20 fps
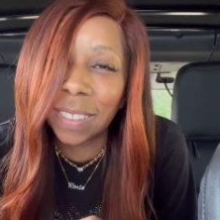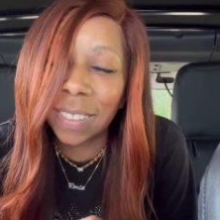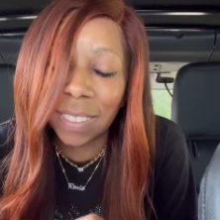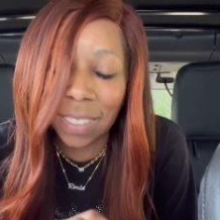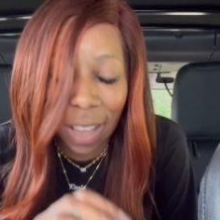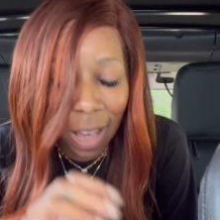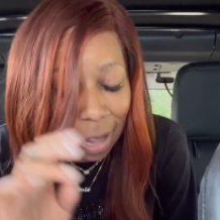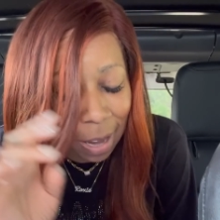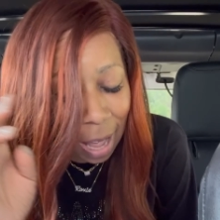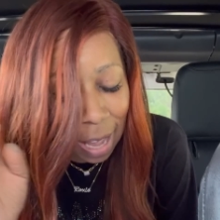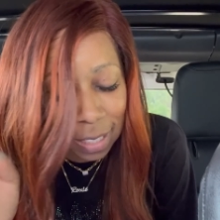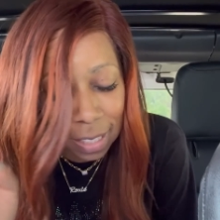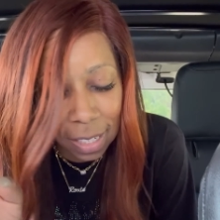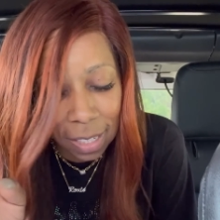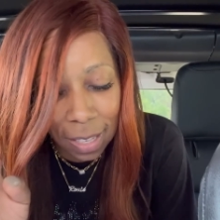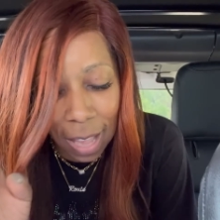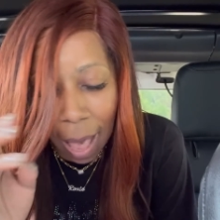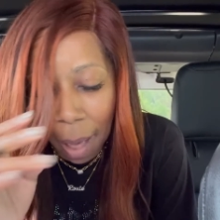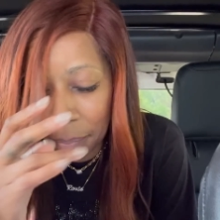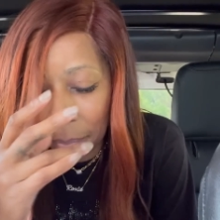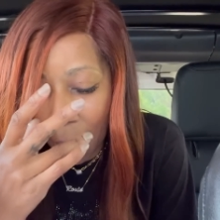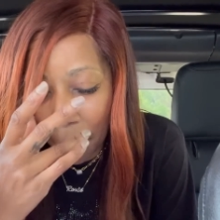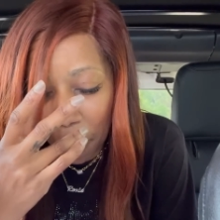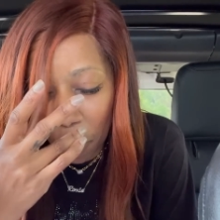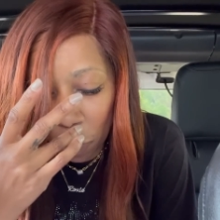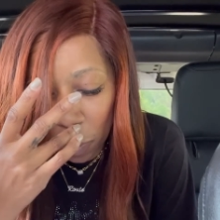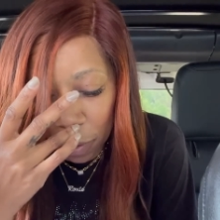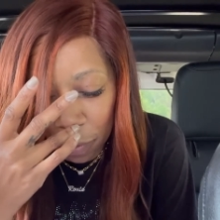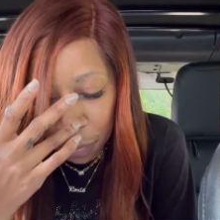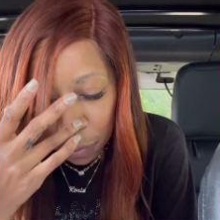So I, I just, I'm, I'm
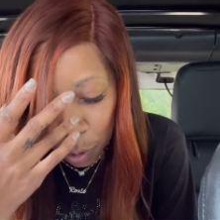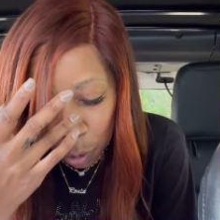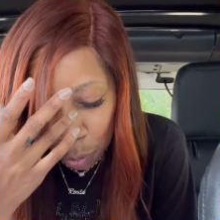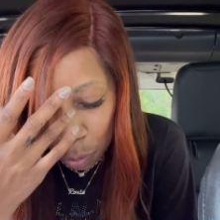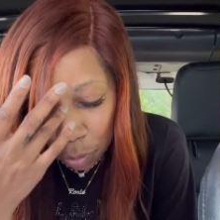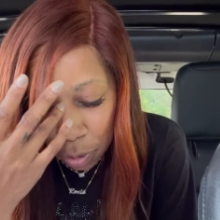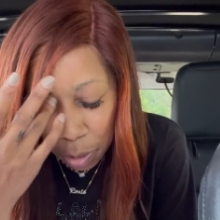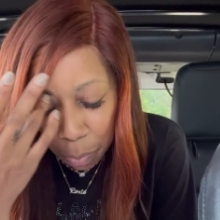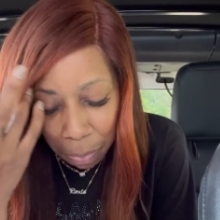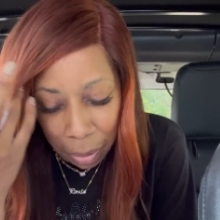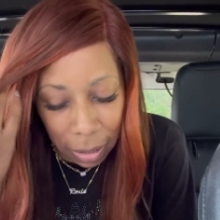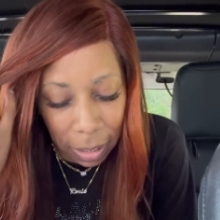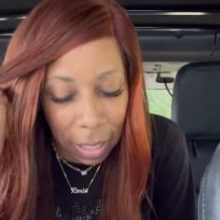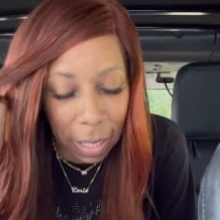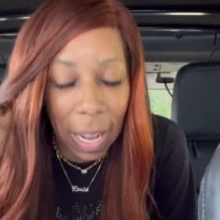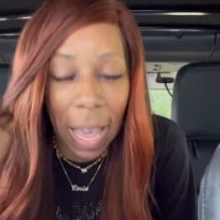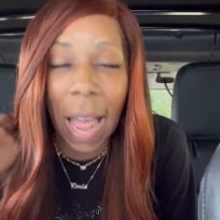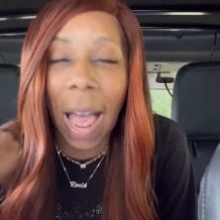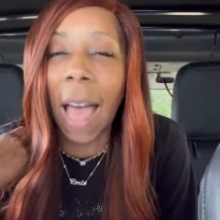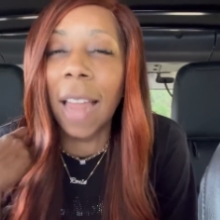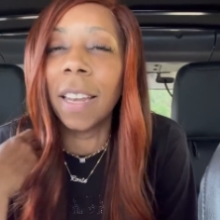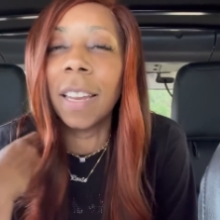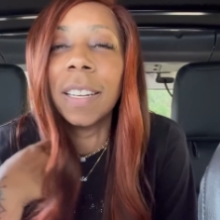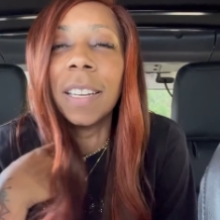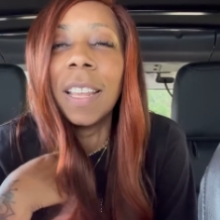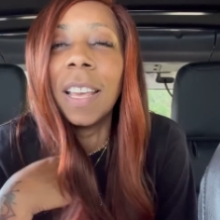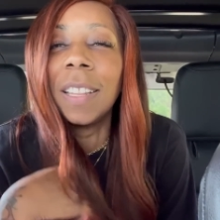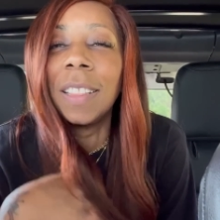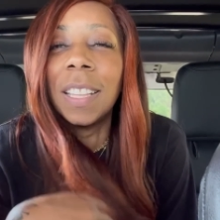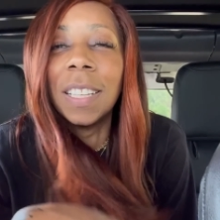gonna refuse to believe that. I
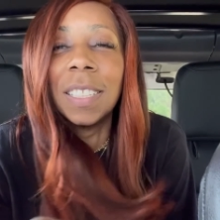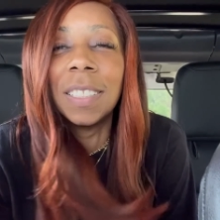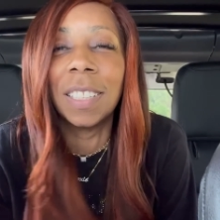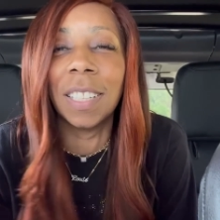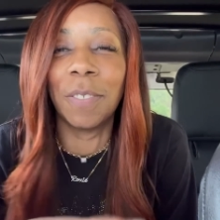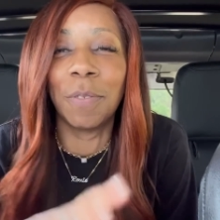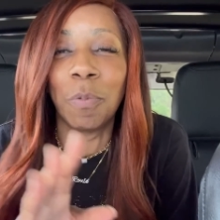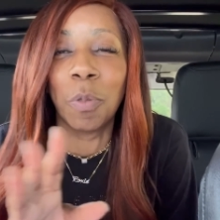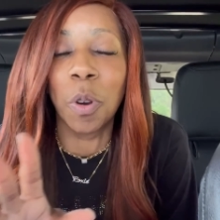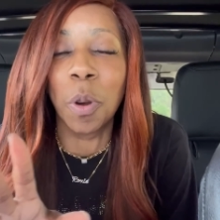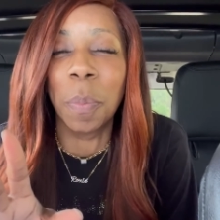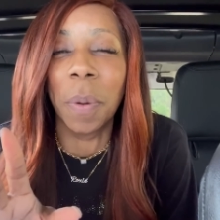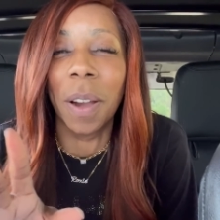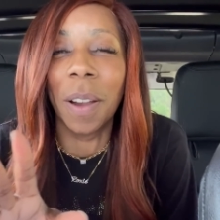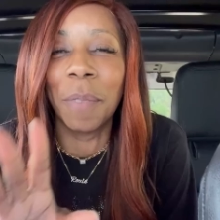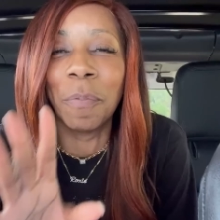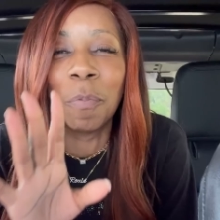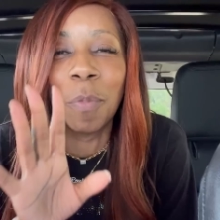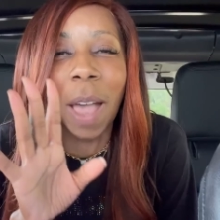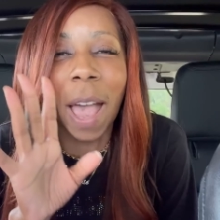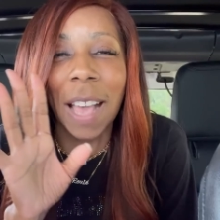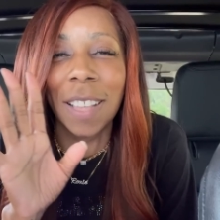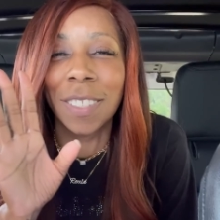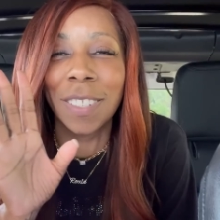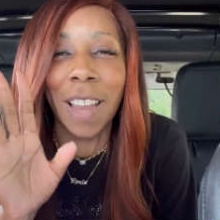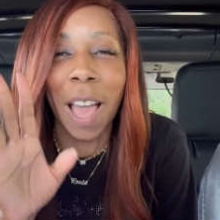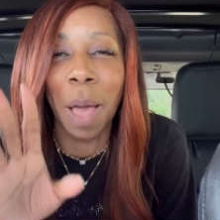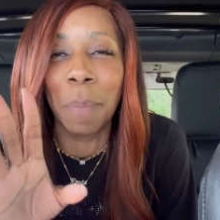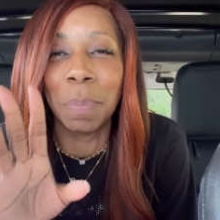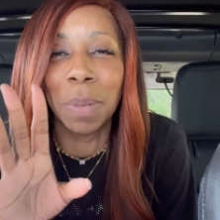the the rumor has
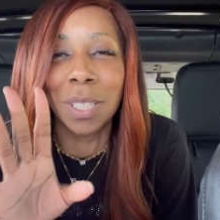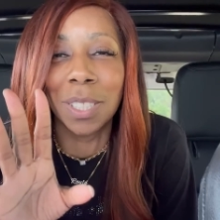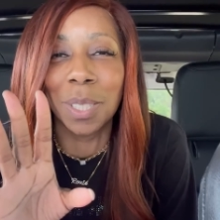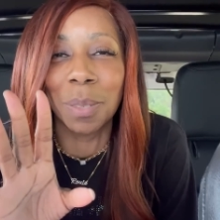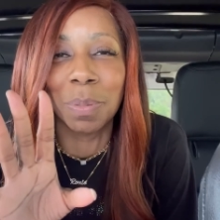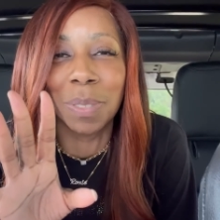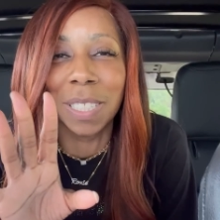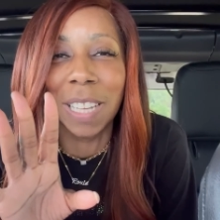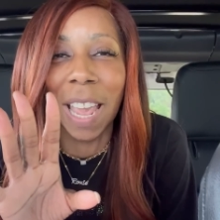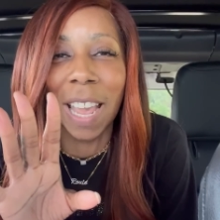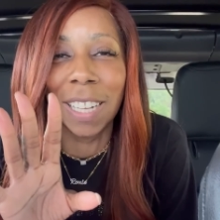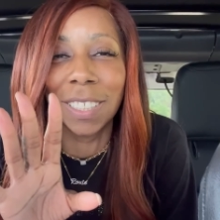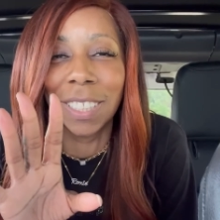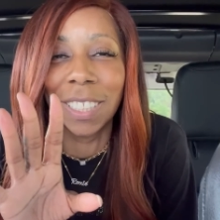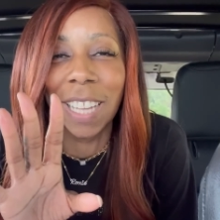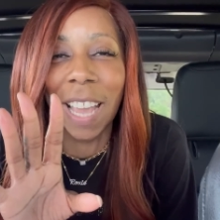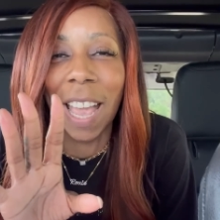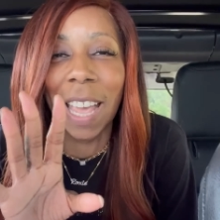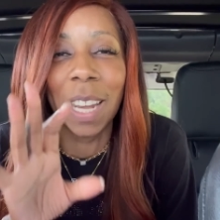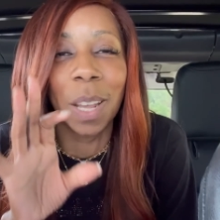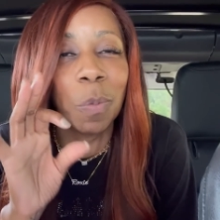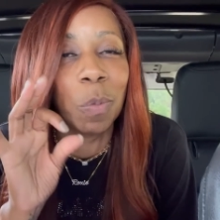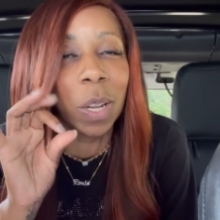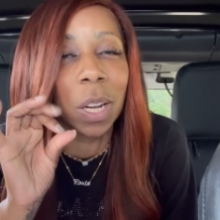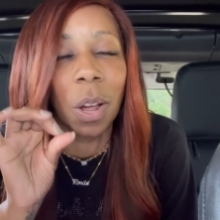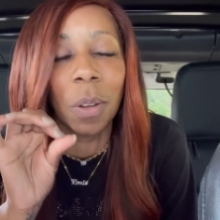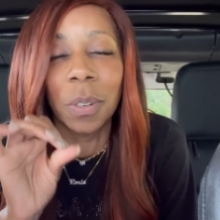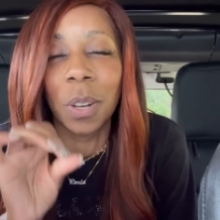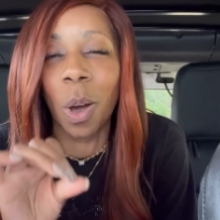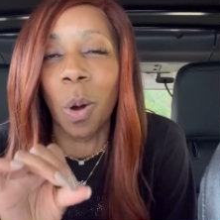not been substantiated. We
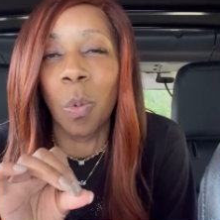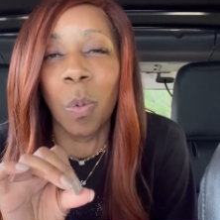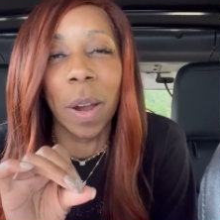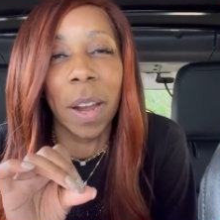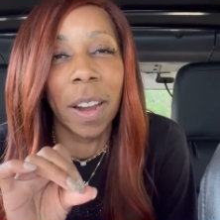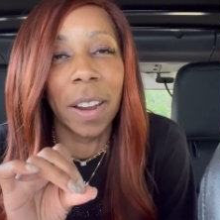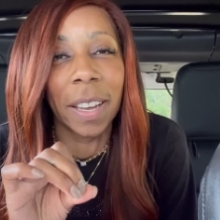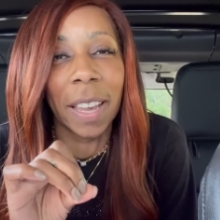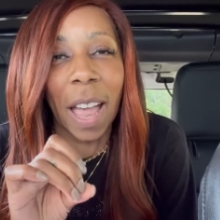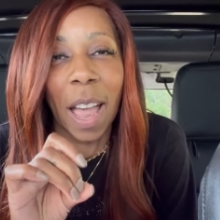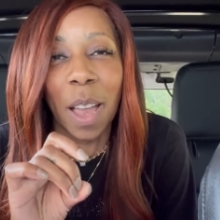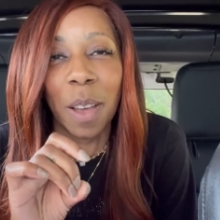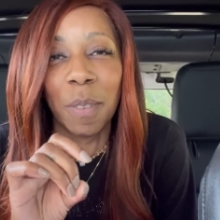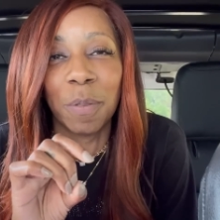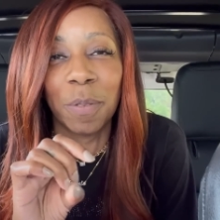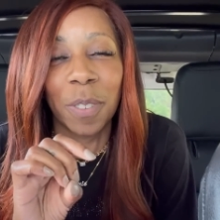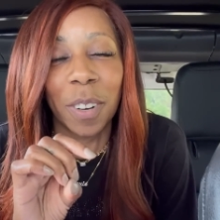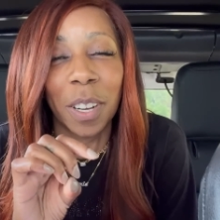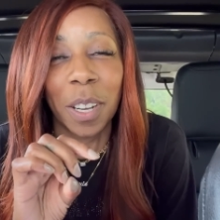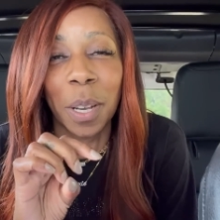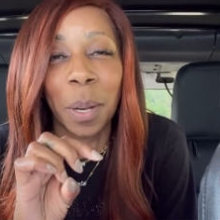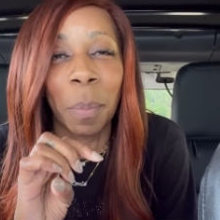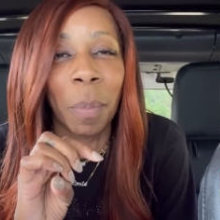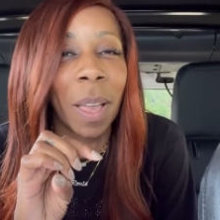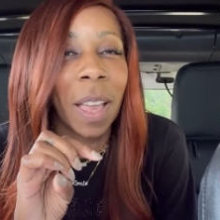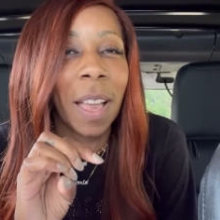don't know where it came from.